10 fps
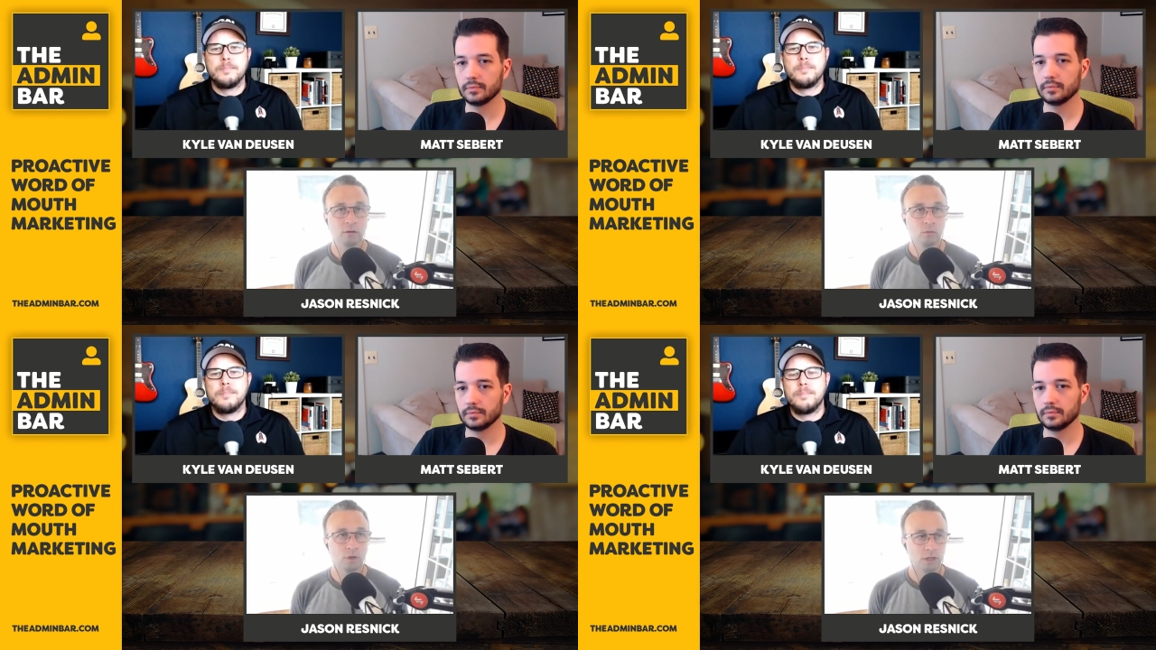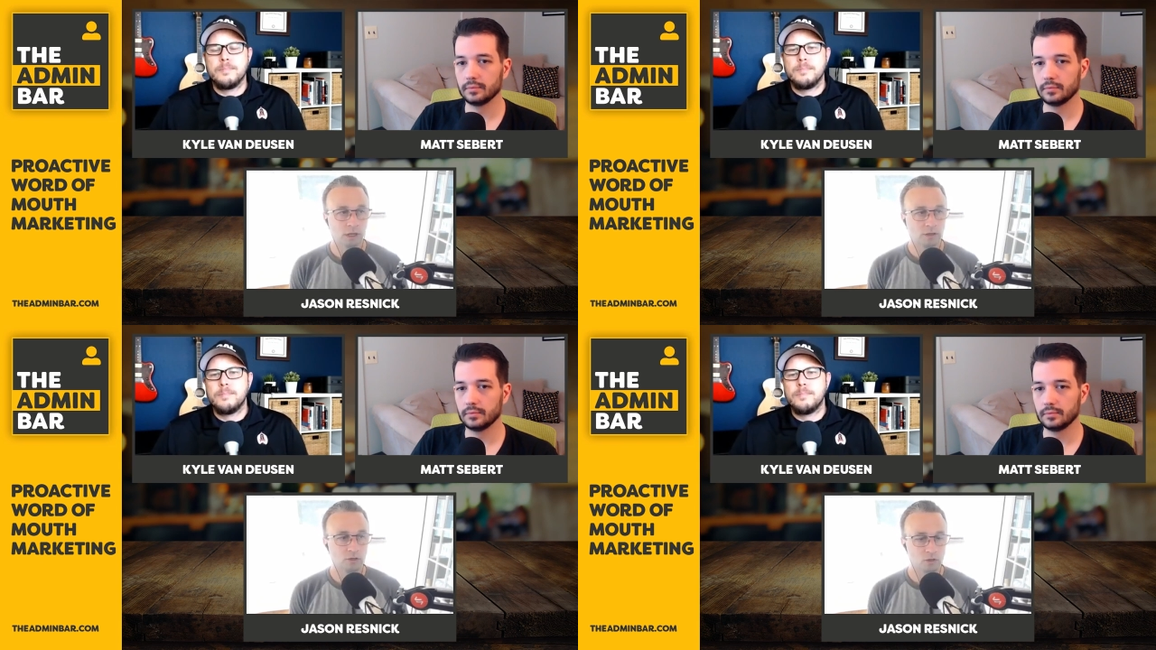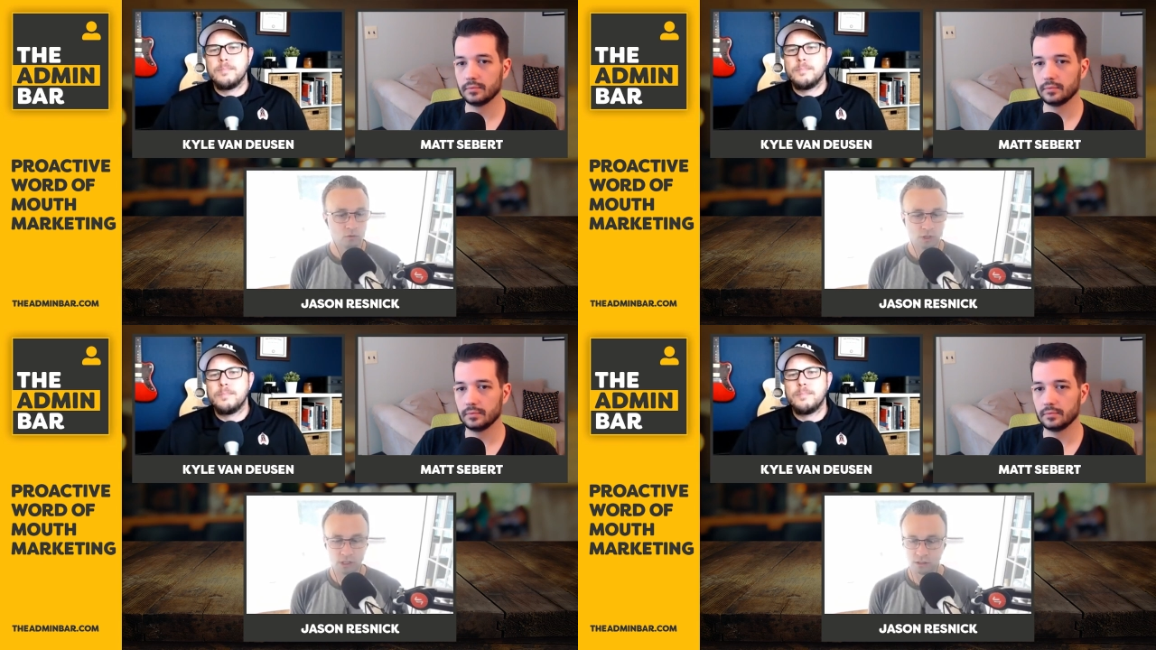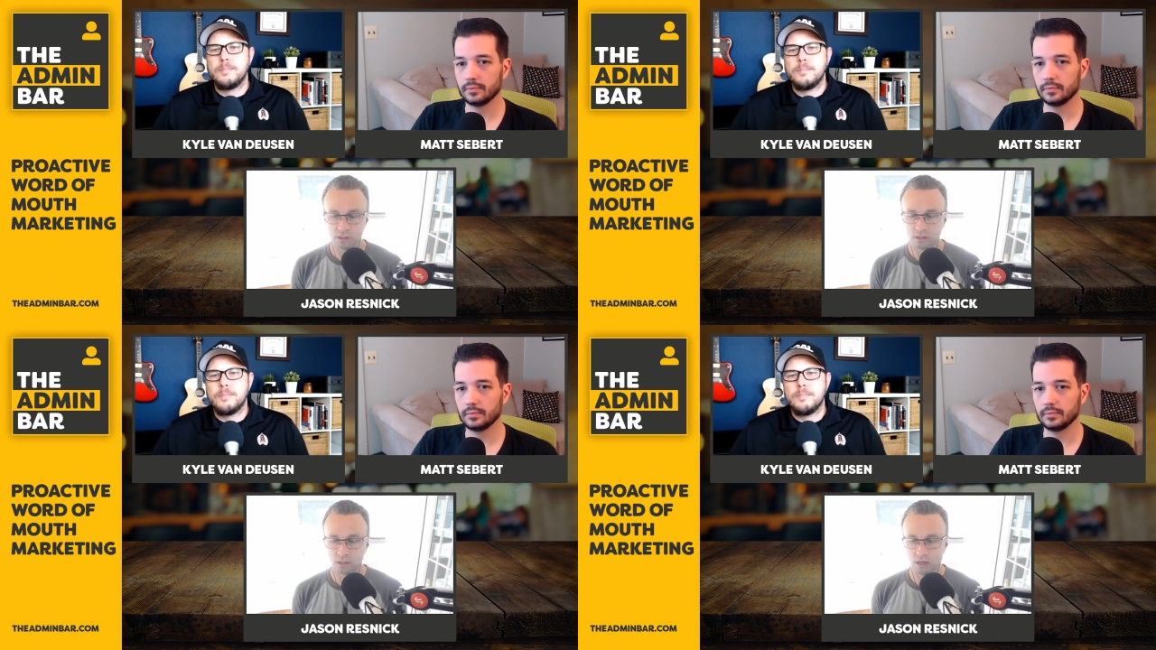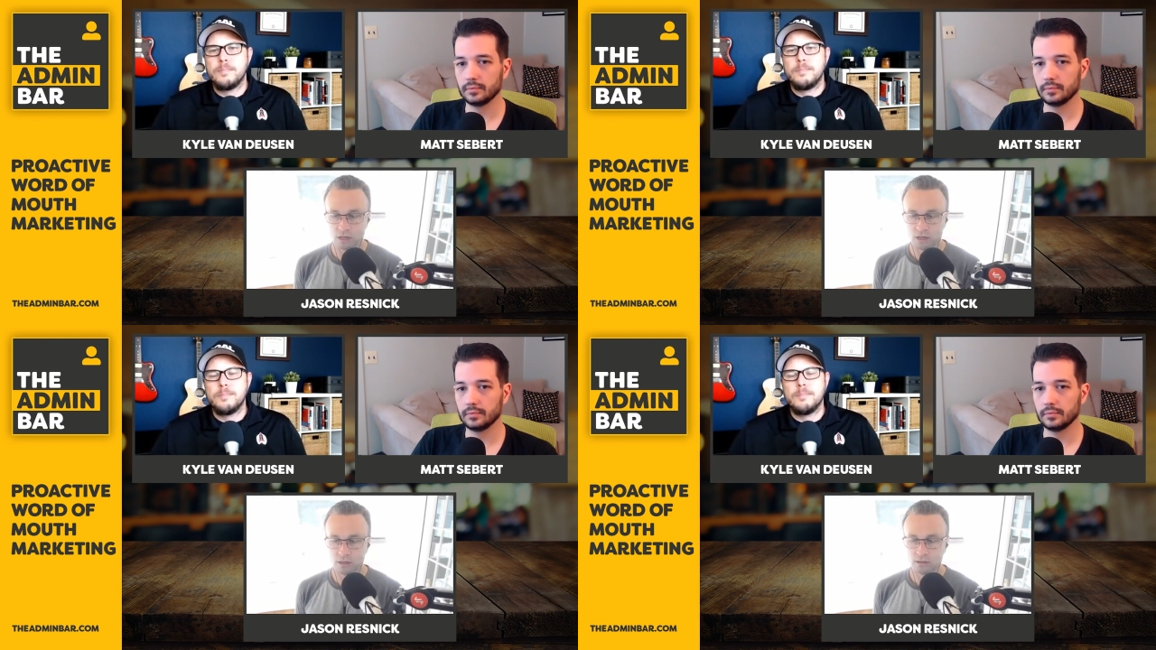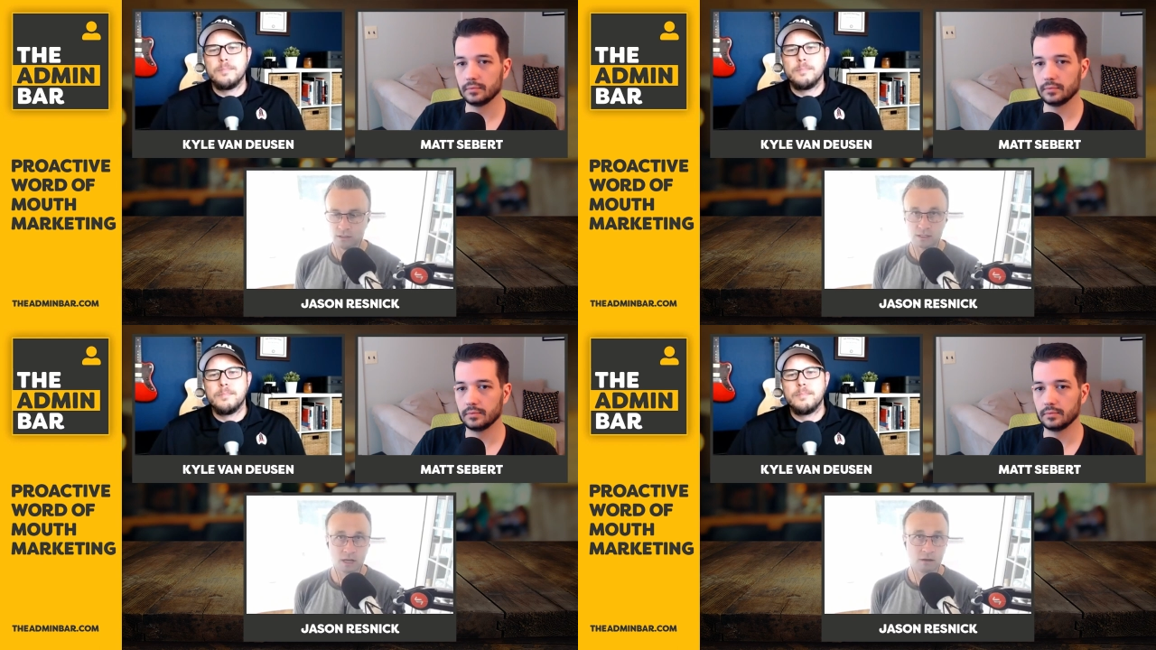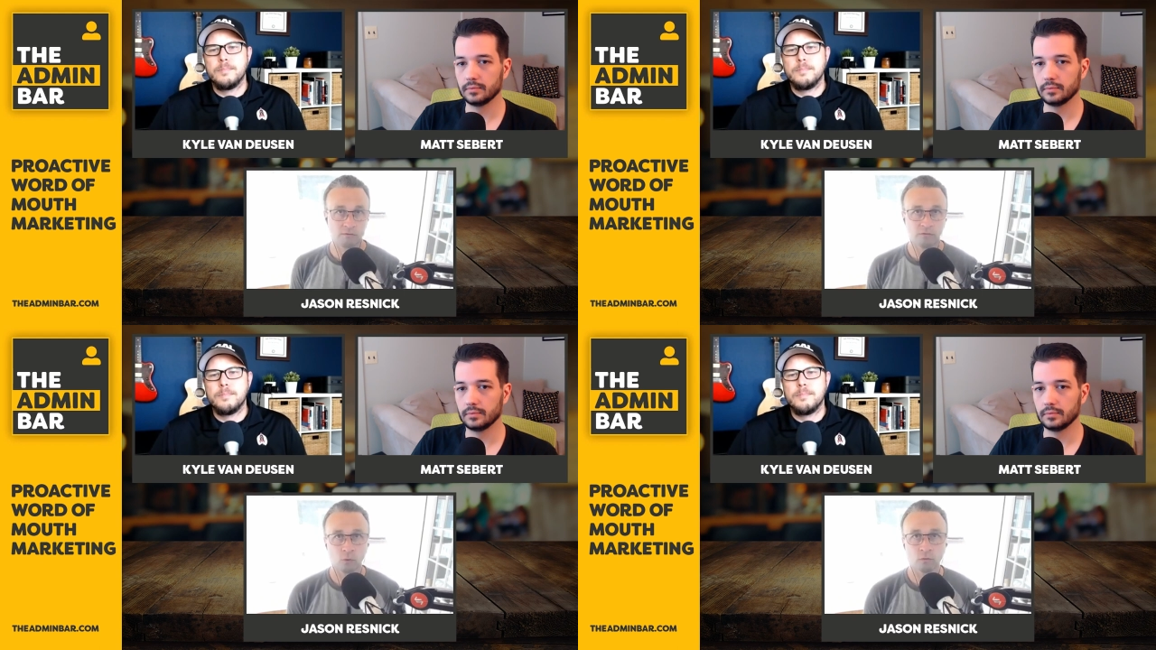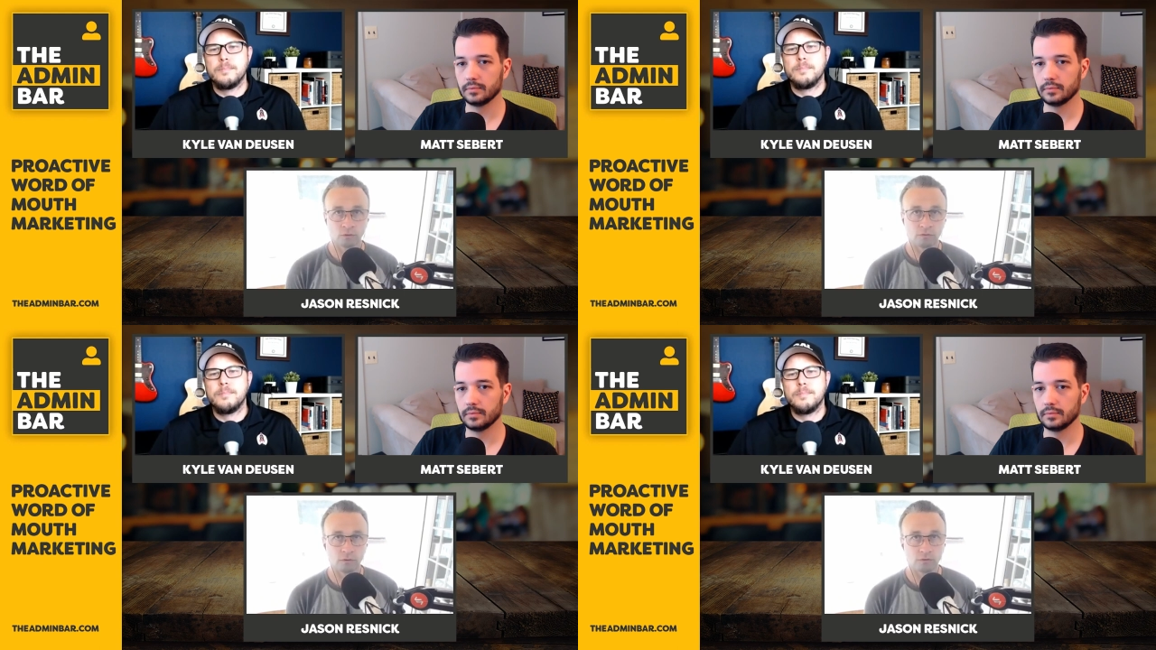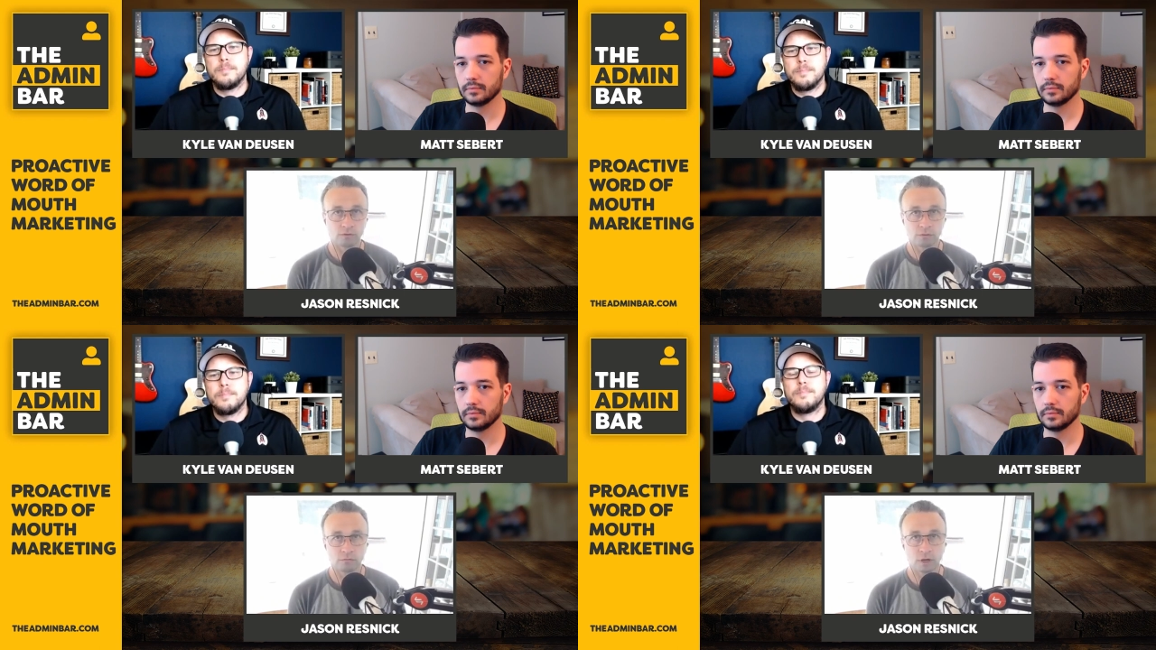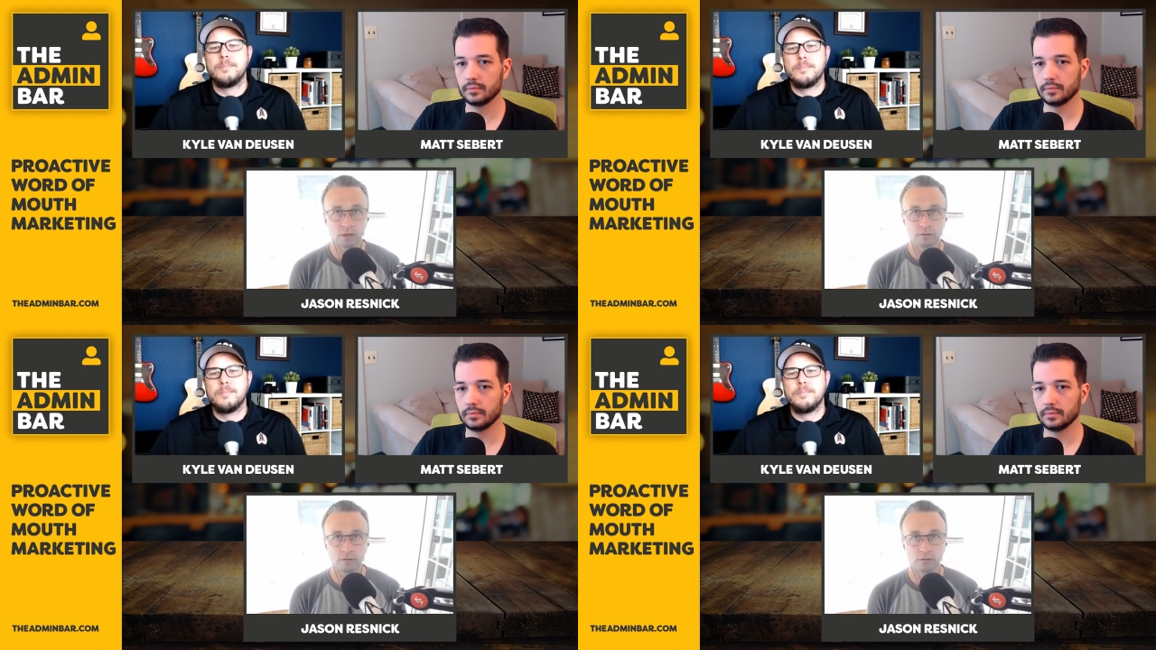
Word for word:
Speaker 1: what they do is they discount for referrals, right?